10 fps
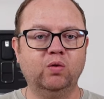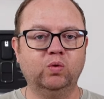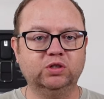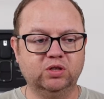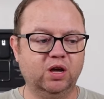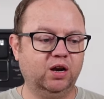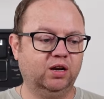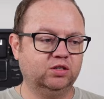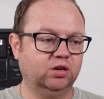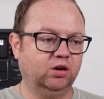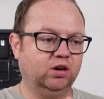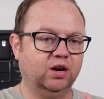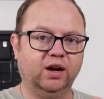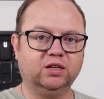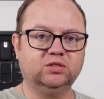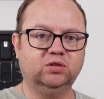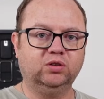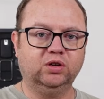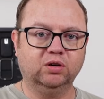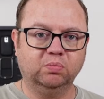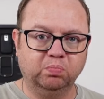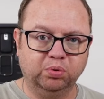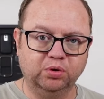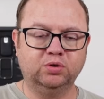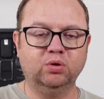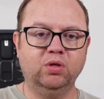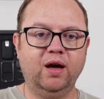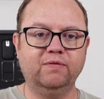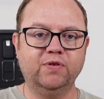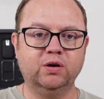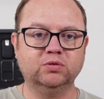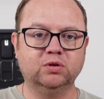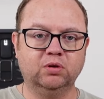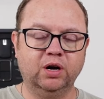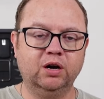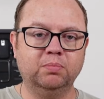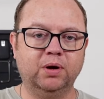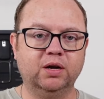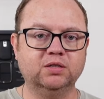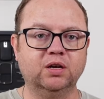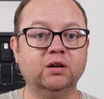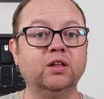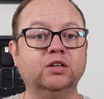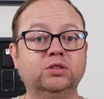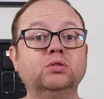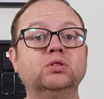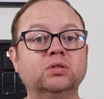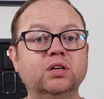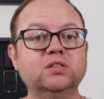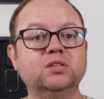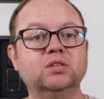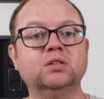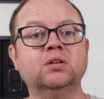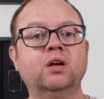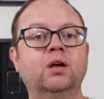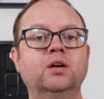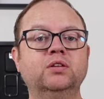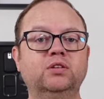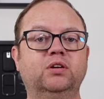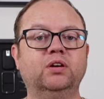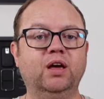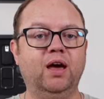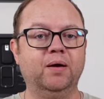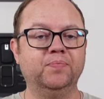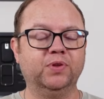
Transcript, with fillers: which then in turn connects to your Bluetooth headphones or earbuds and allows you to listen to your game.